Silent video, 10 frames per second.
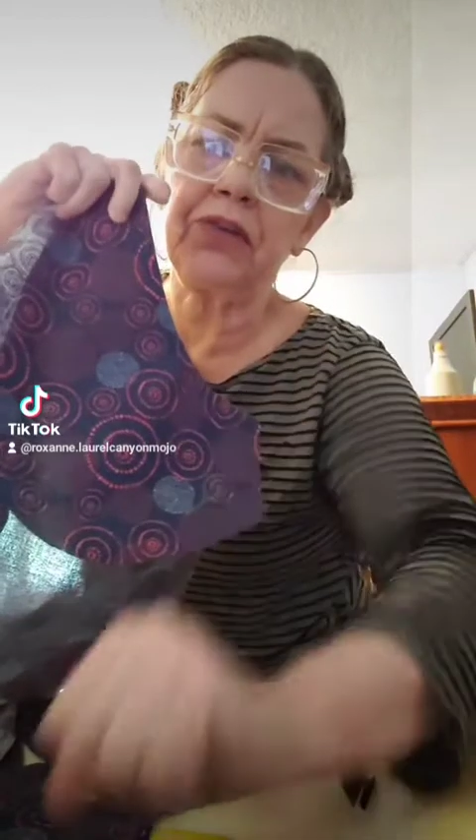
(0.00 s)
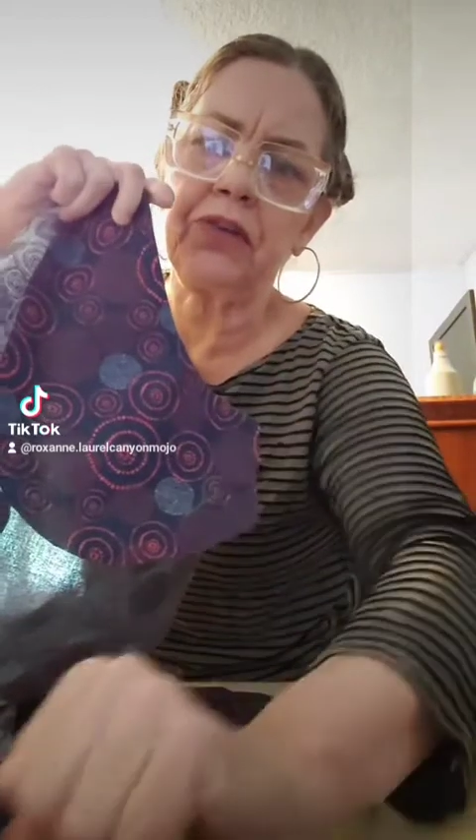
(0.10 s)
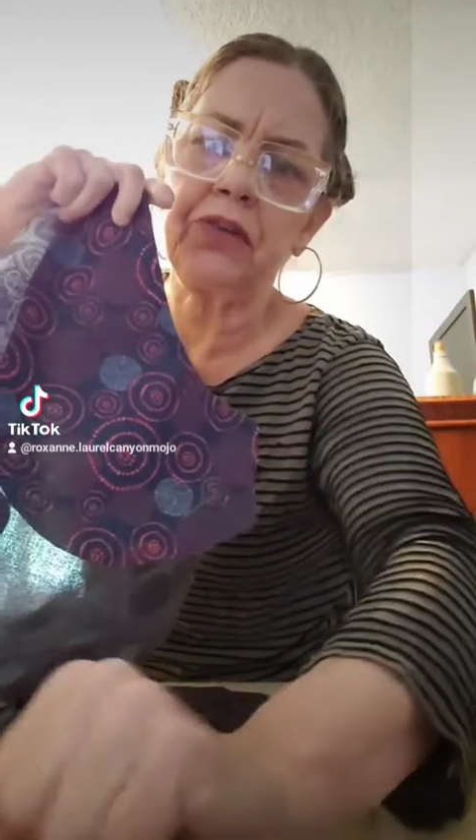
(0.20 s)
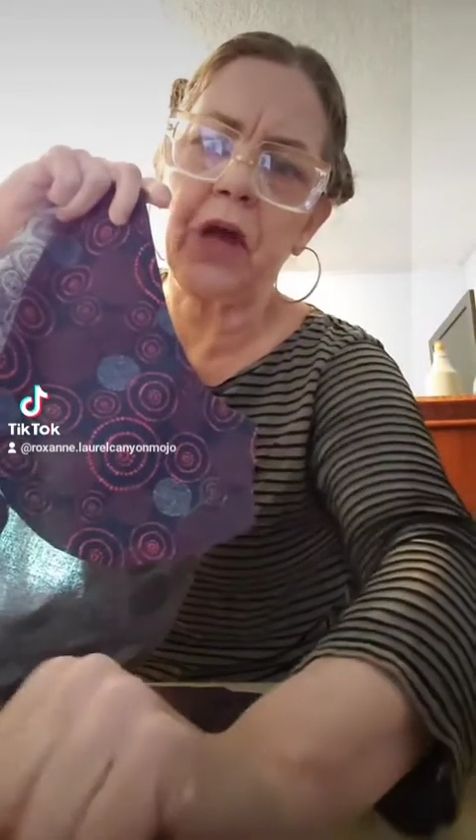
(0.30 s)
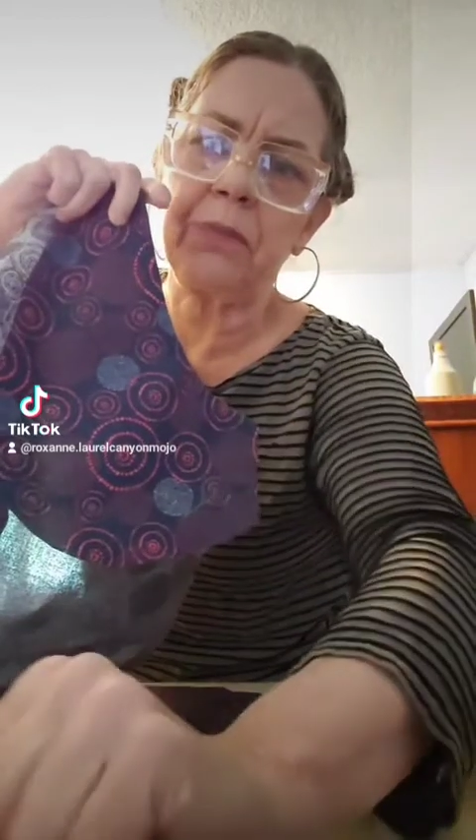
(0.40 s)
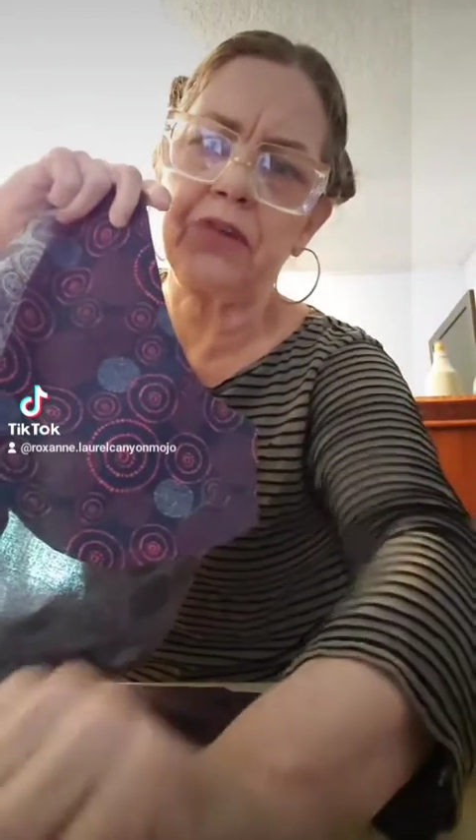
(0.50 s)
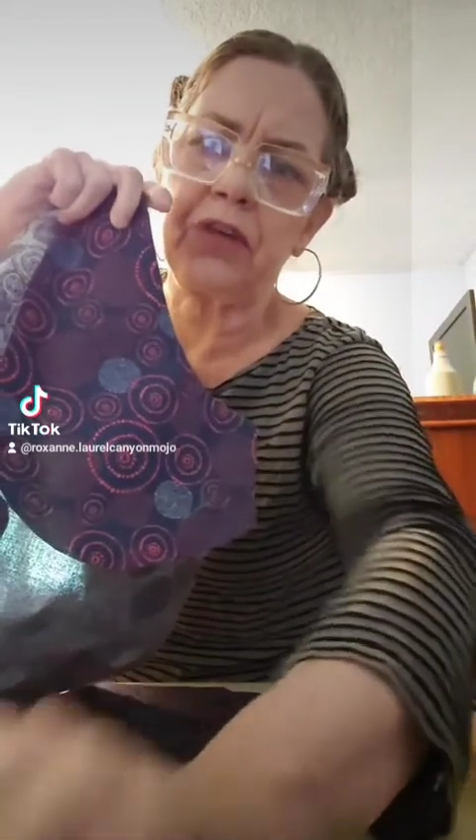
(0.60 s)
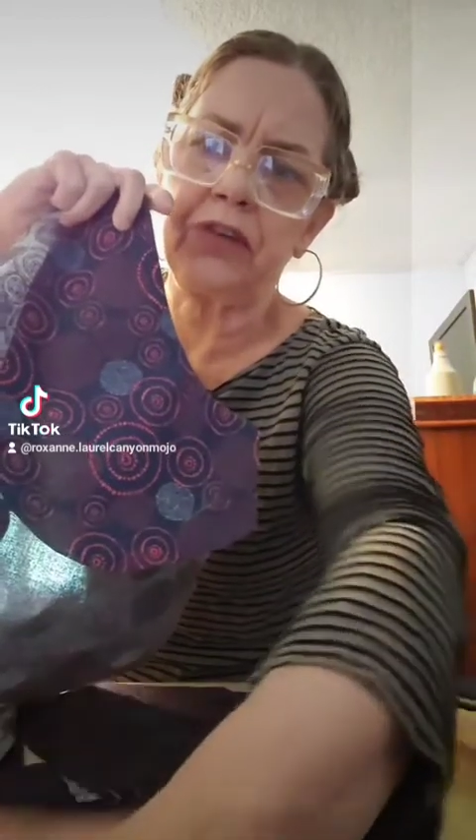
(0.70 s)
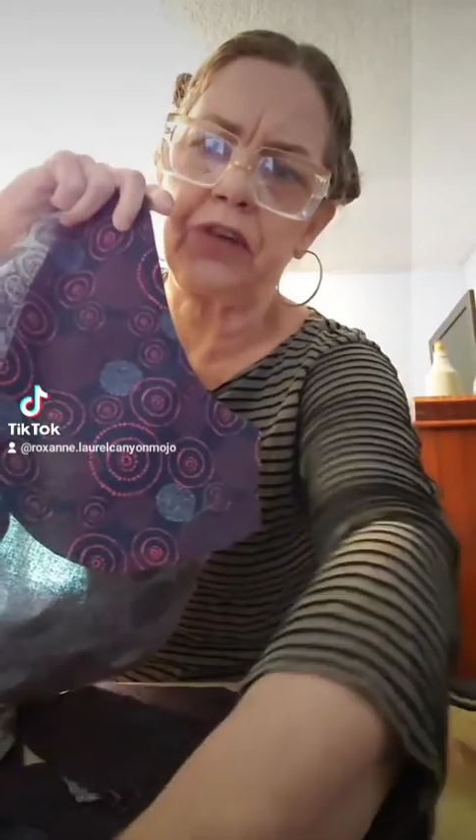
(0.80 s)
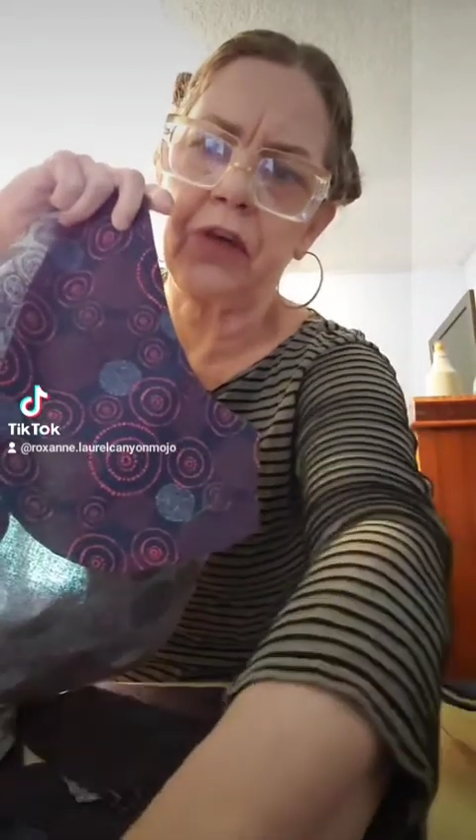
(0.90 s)
top
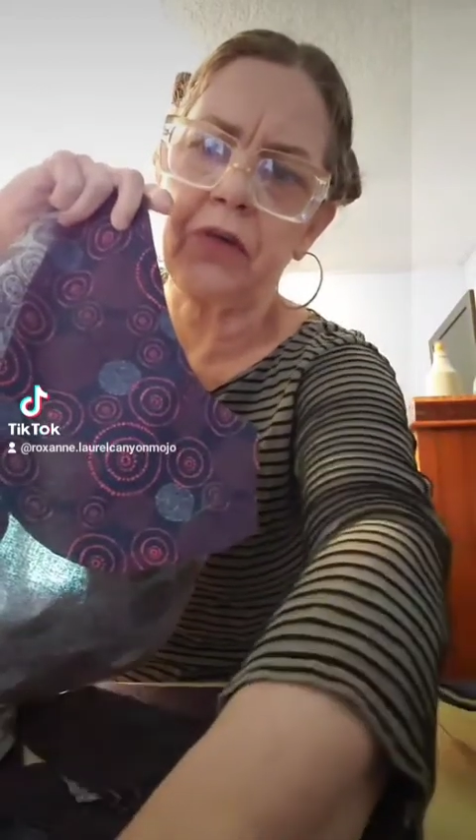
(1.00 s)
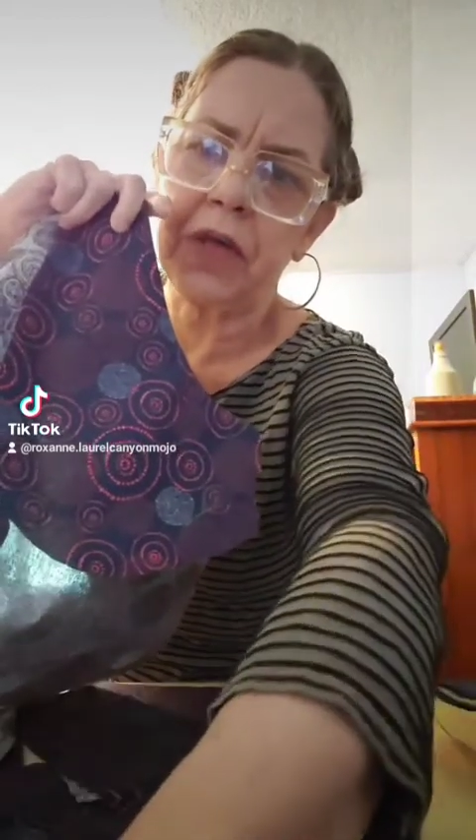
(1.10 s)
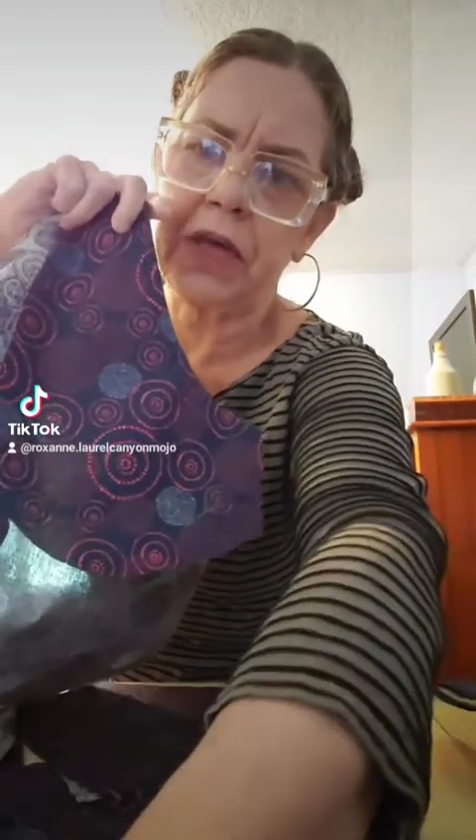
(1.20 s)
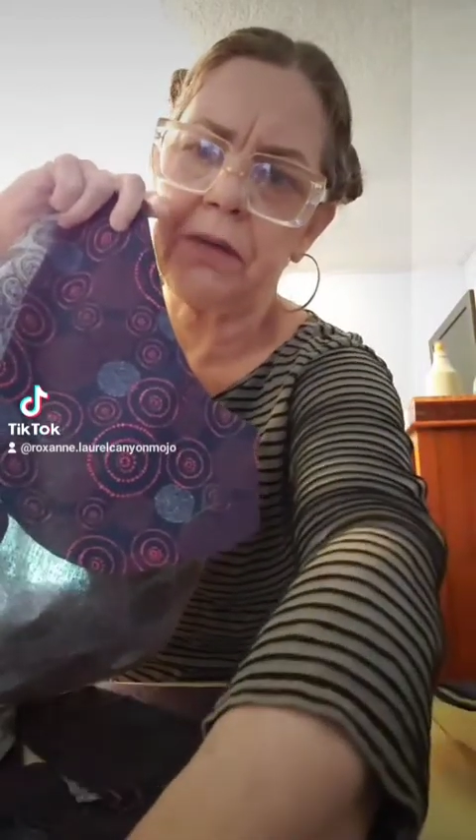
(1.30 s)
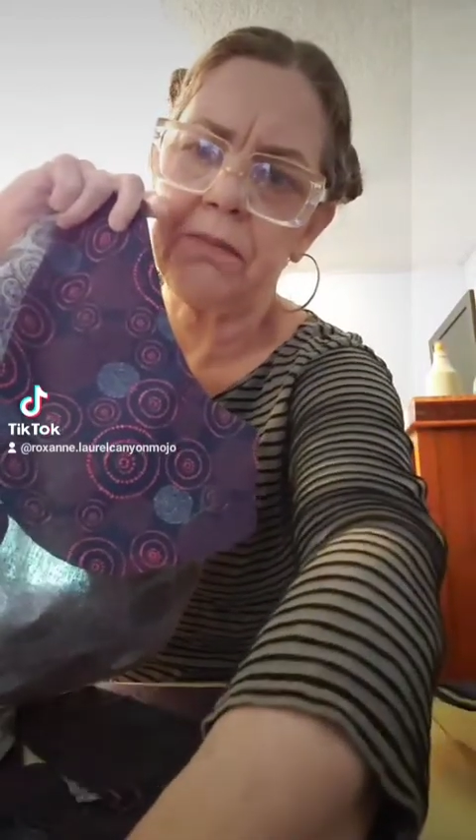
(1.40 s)
stitching, okay?